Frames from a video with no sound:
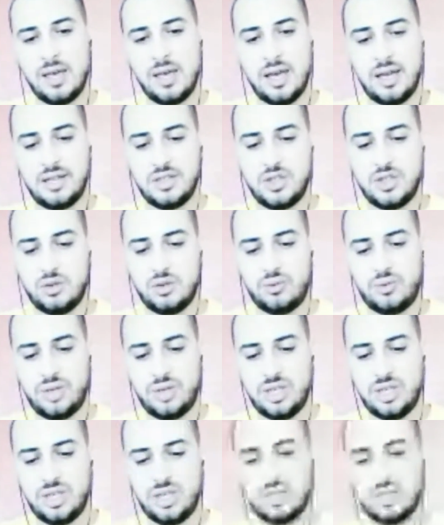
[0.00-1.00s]
and you
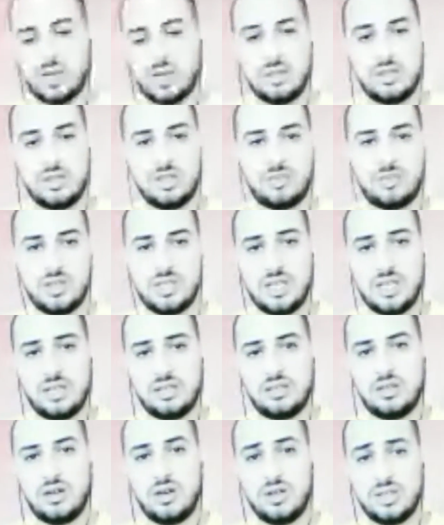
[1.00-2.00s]
reach 100%
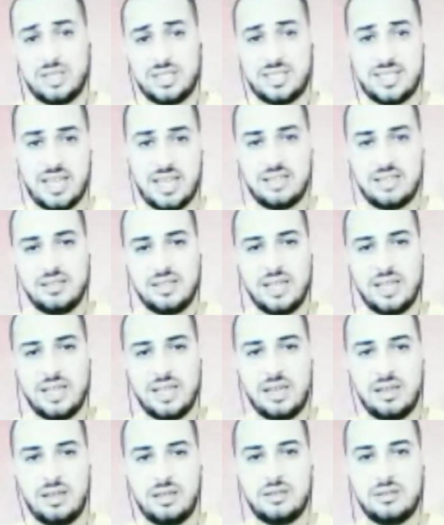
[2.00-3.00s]
on the second
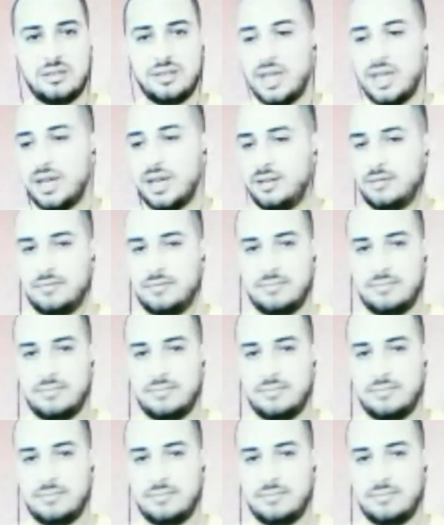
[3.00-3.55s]
day, then